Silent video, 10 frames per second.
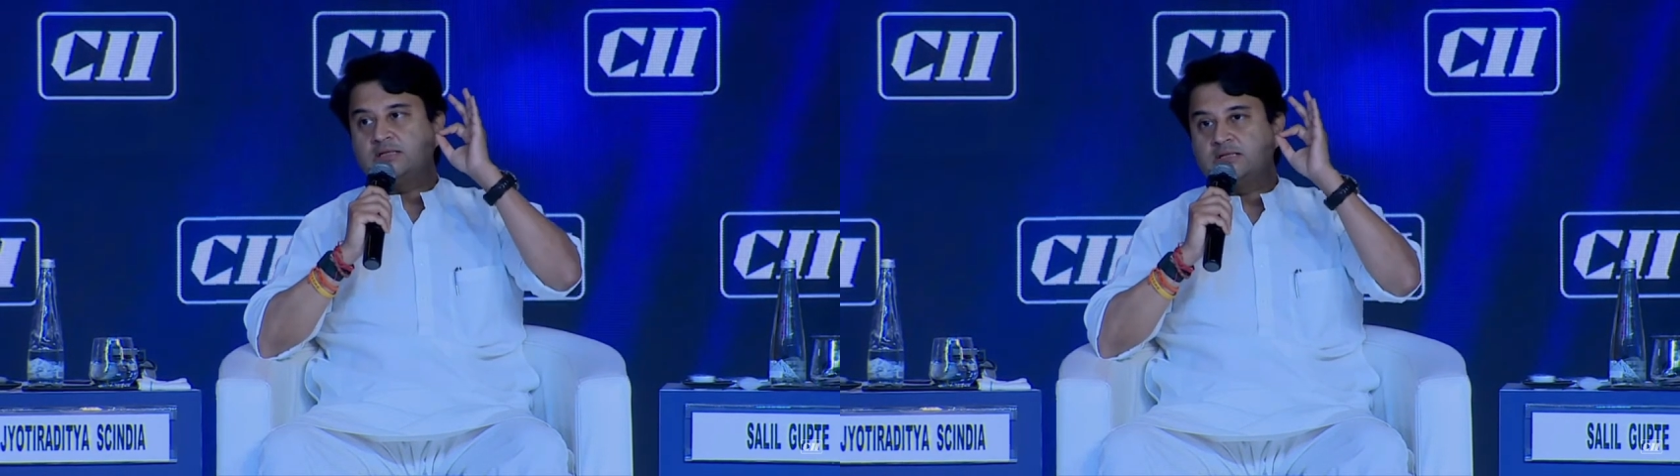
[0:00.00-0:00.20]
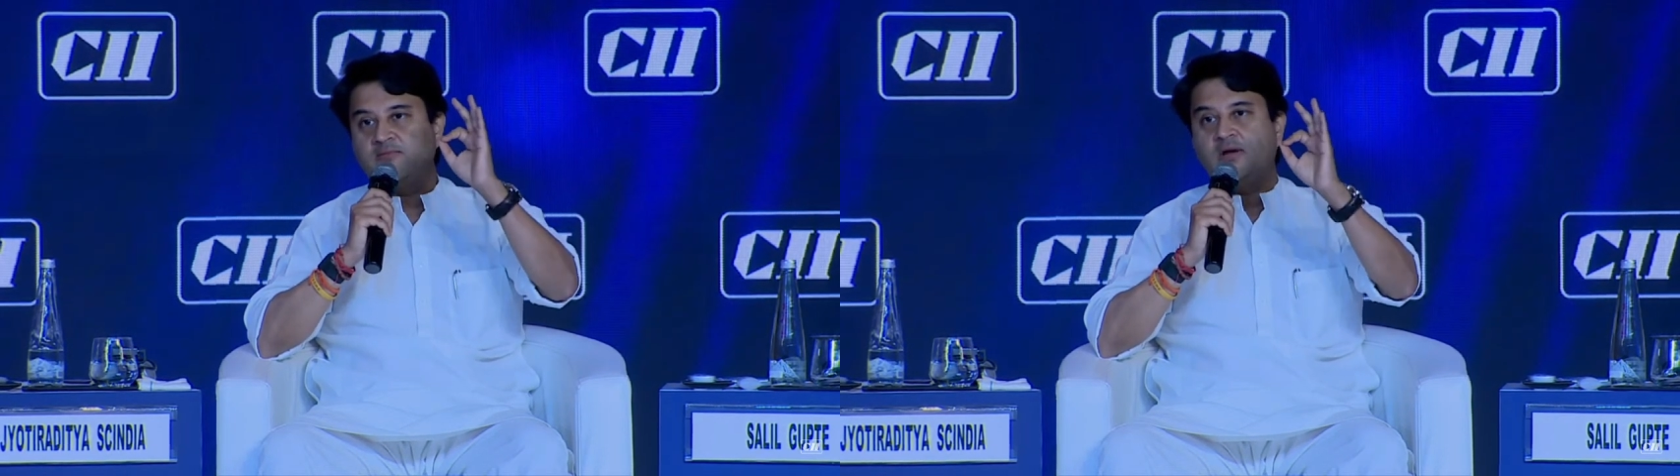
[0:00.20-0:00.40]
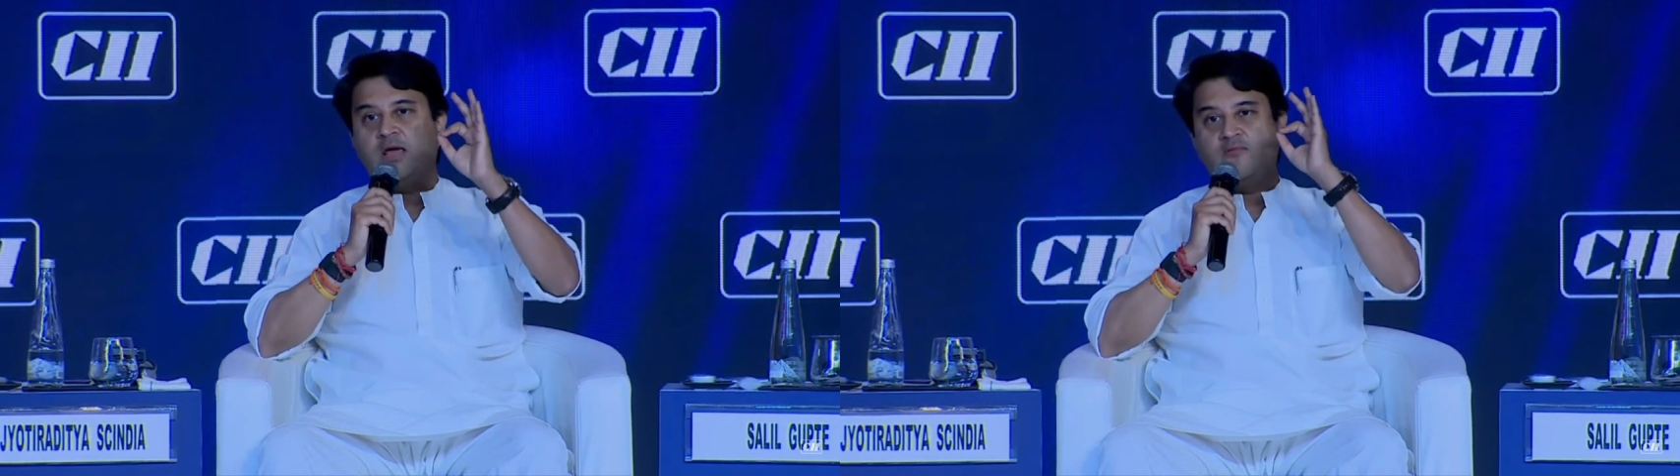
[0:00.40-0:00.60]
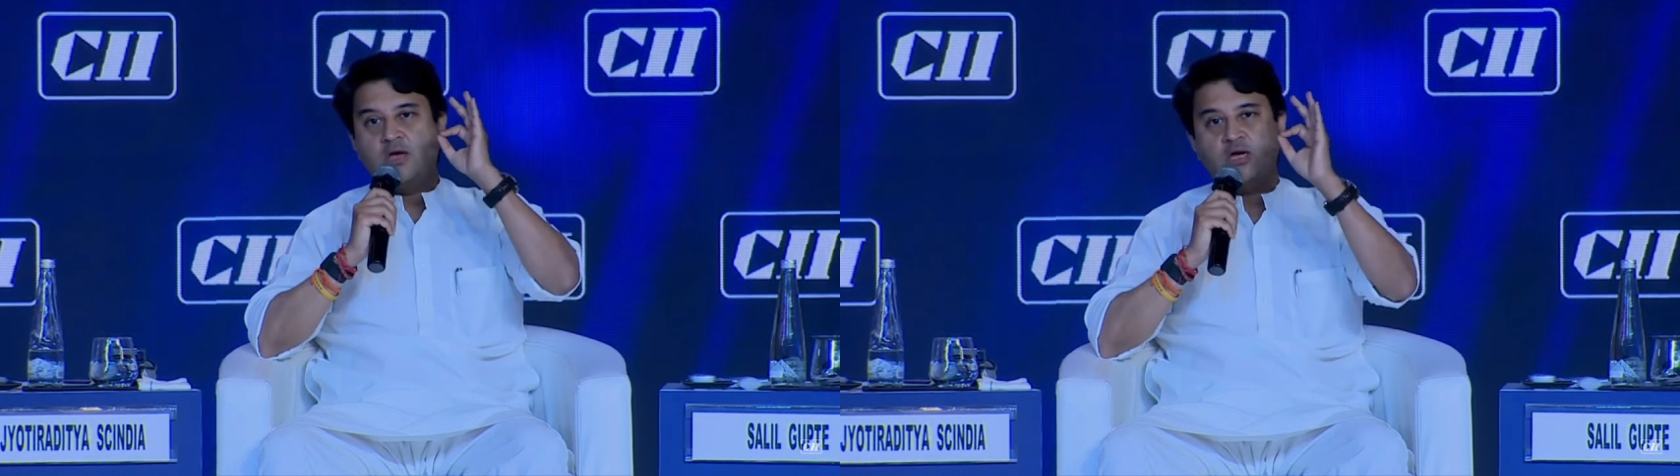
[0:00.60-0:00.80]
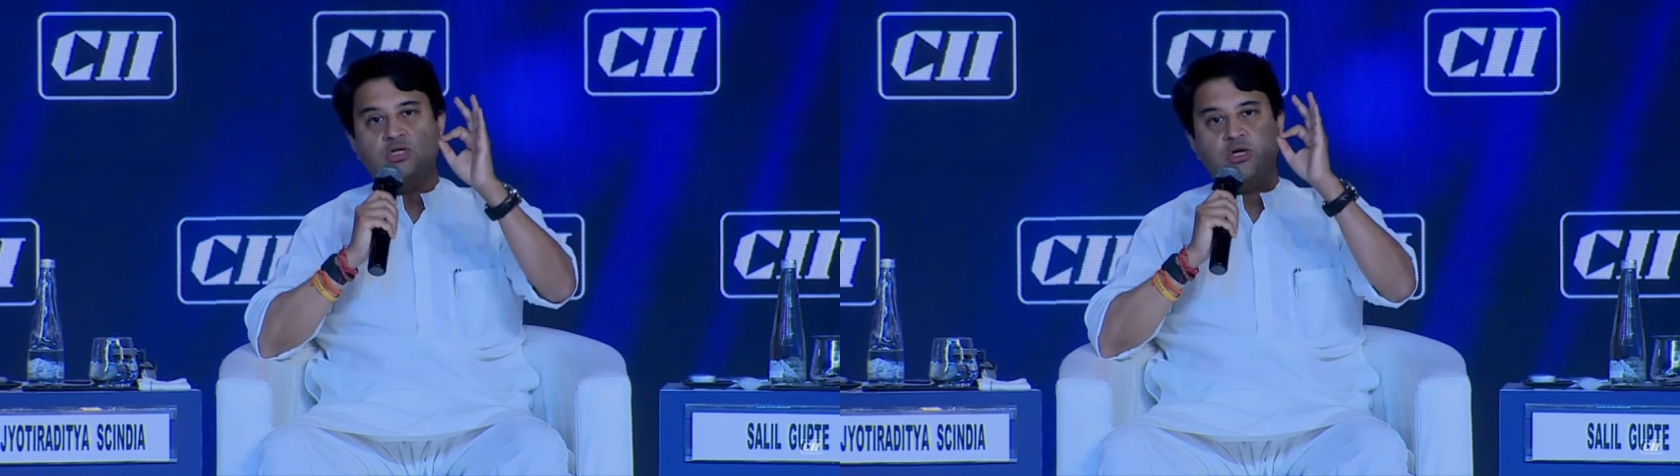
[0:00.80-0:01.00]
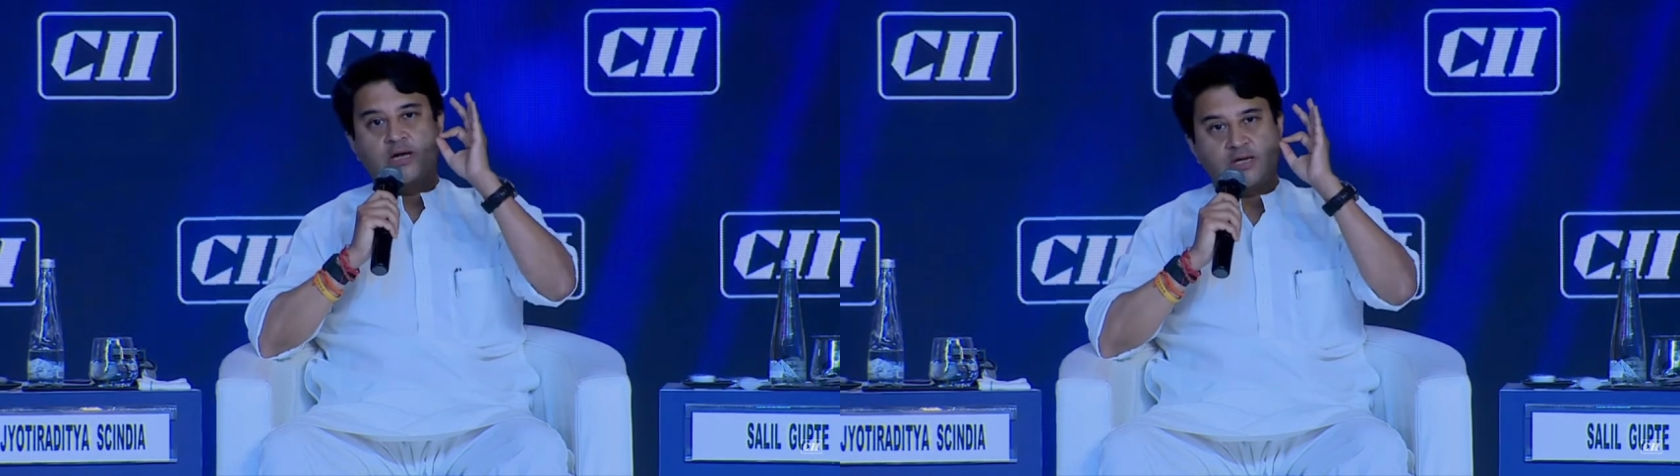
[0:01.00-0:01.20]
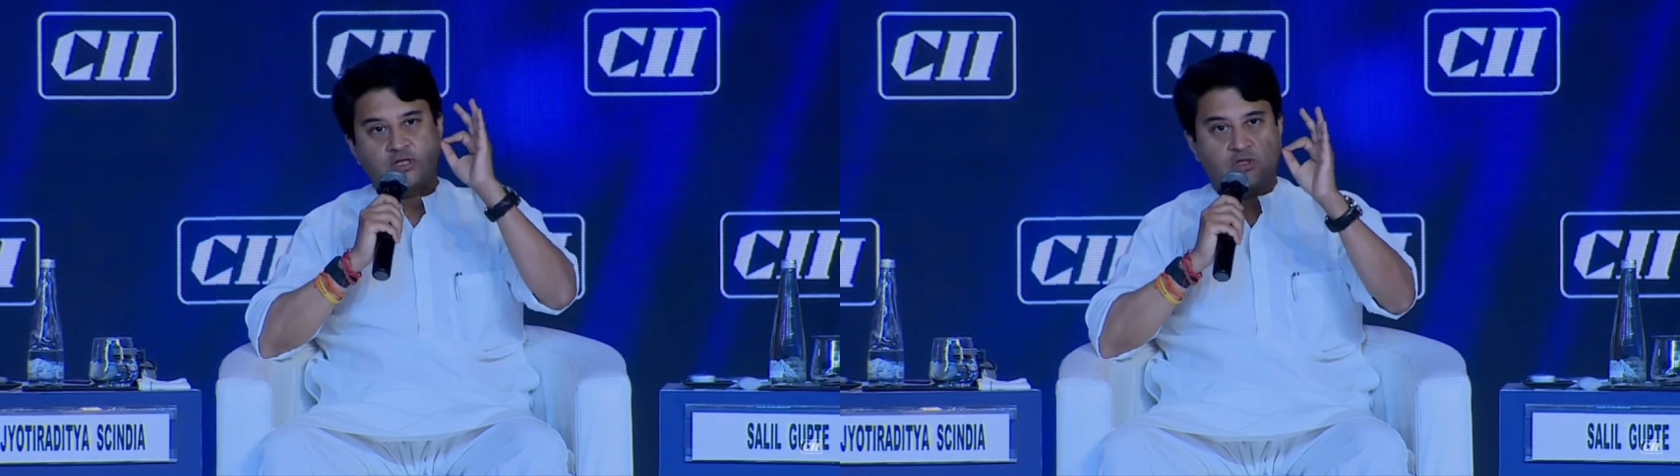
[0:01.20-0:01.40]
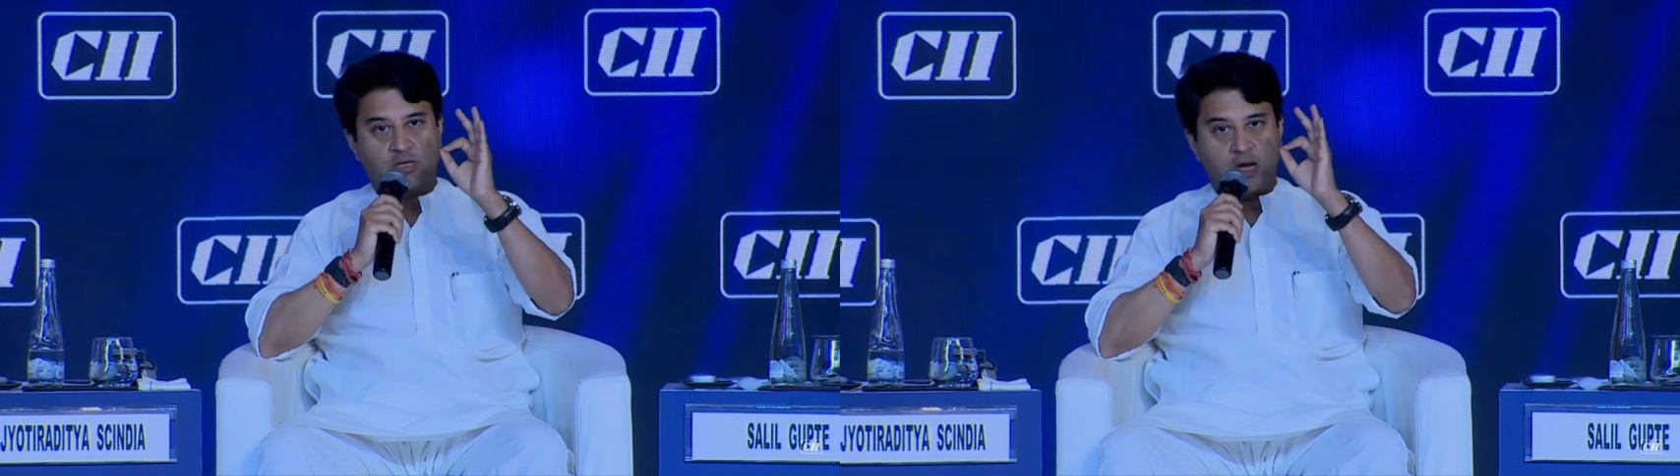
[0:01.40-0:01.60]
civil aviation
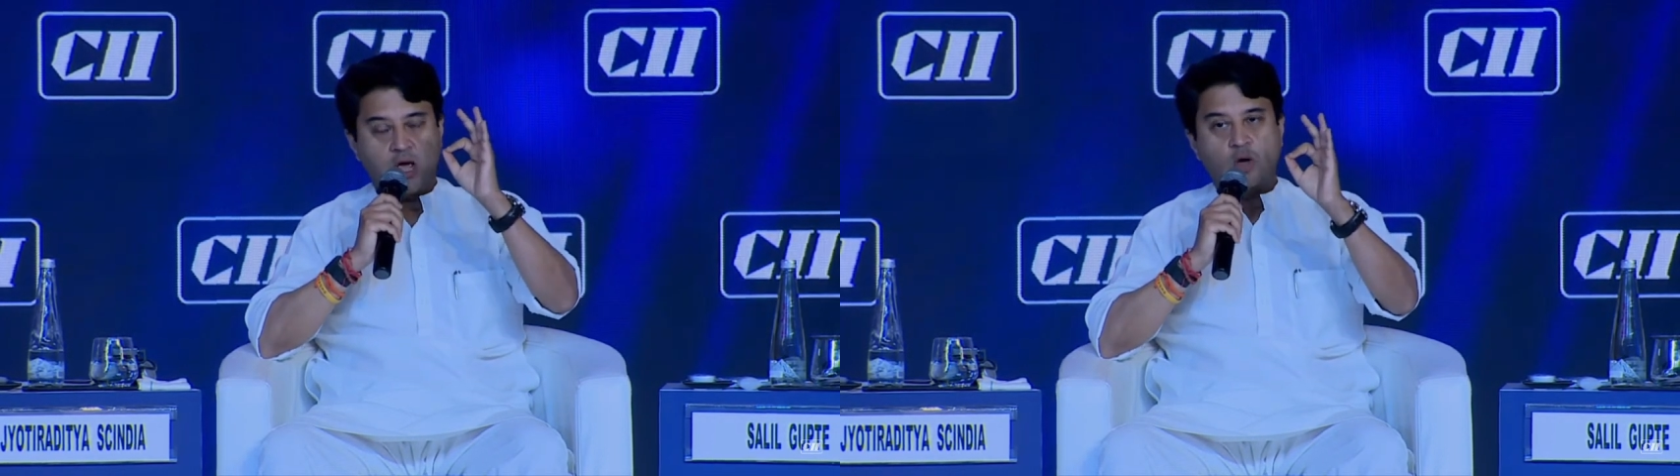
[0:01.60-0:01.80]
history,